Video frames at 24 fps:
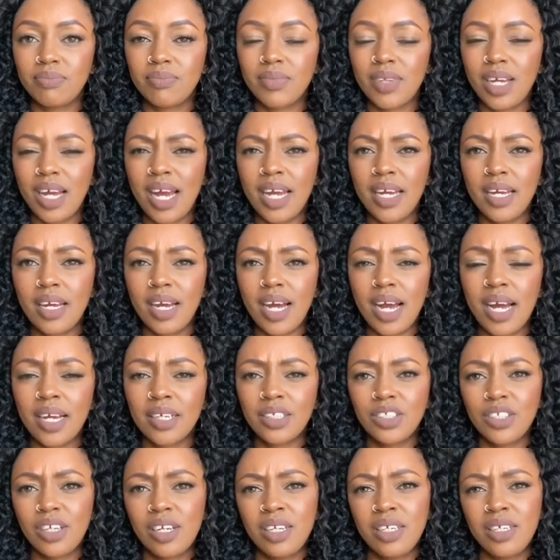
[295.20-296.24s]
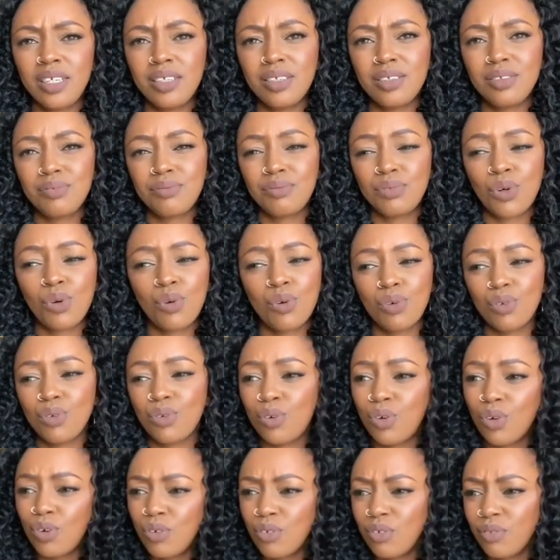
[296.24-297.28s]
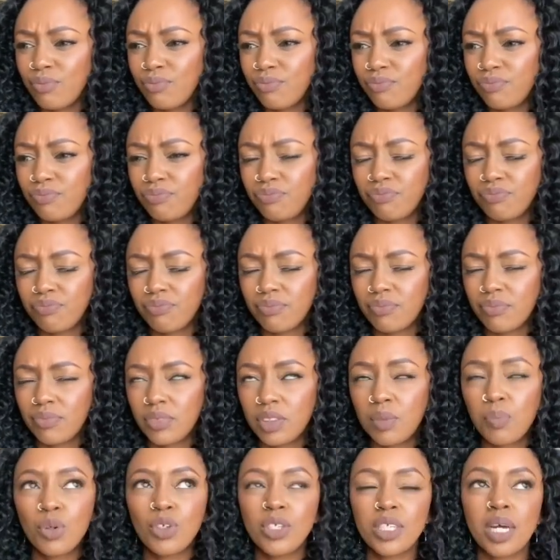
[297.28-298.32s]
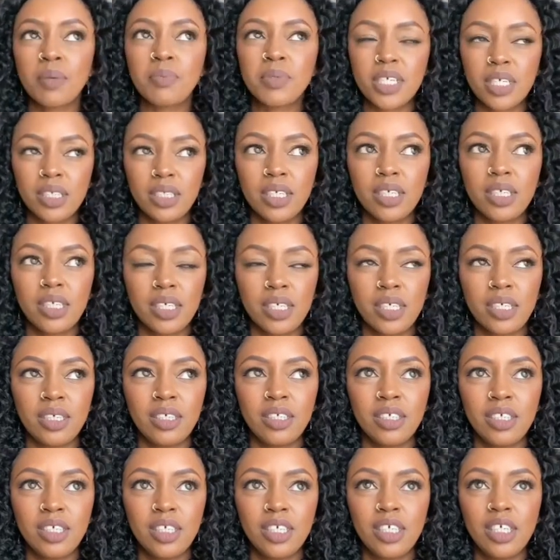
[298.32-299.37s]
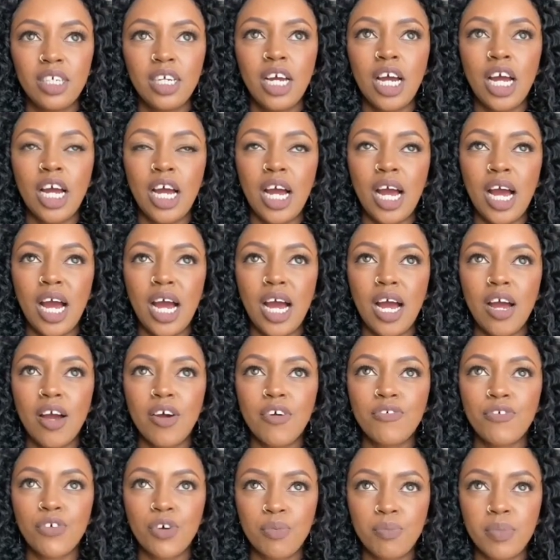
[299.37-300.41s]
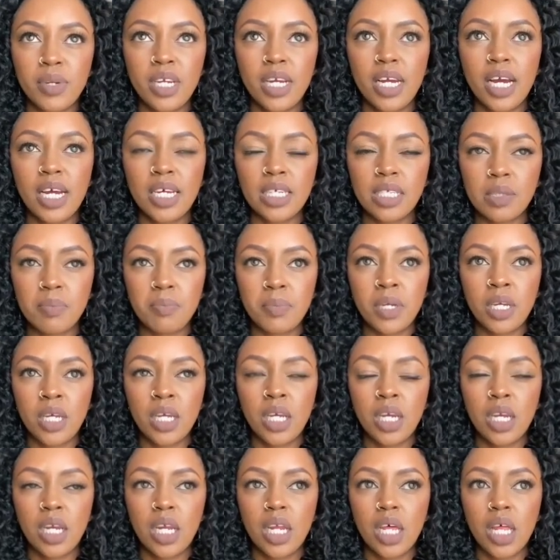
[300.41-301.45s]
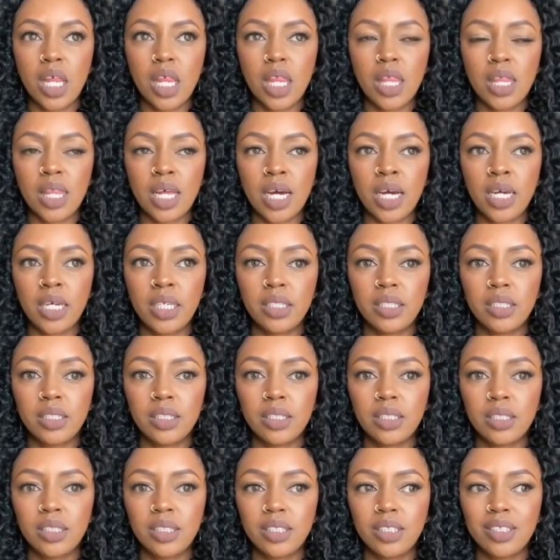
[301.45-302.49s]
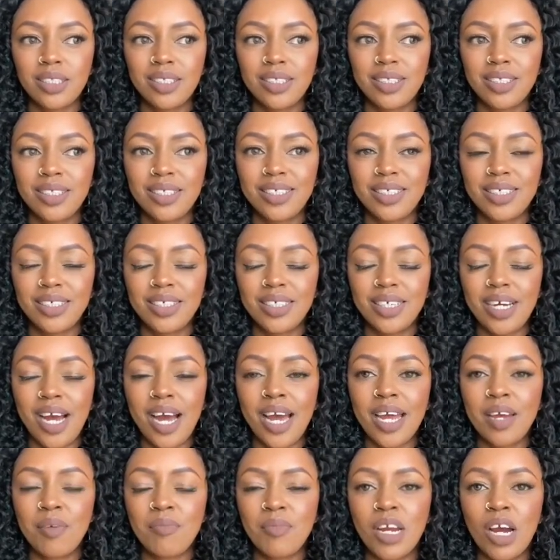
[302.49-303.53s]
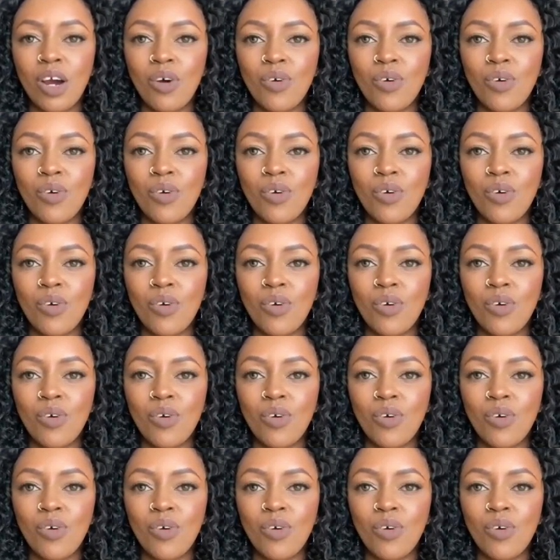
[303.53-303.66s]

I actually don't know. The most upsetting thing for me has been that I am now